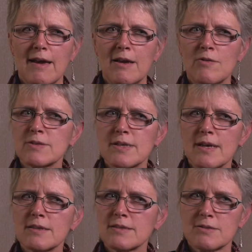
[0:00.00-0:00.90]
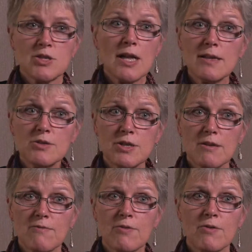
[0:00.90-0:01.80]
you know, it's, it's
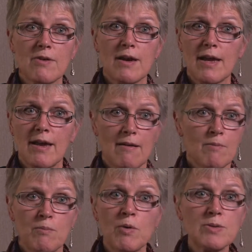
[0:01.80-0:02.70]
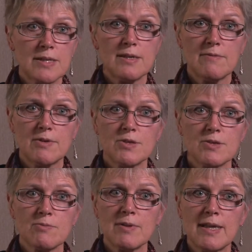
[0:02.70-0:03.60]
challenging for most
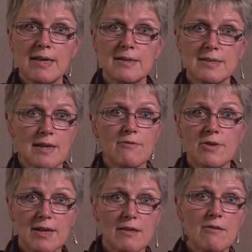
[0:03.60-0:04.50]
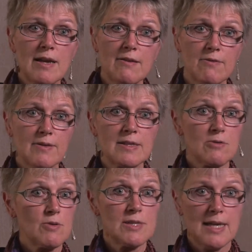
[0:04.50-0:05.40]
individuals when they discover that their life is
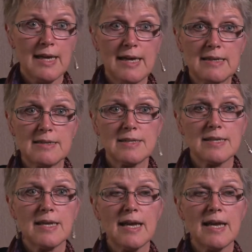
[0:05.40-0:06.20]
going to end.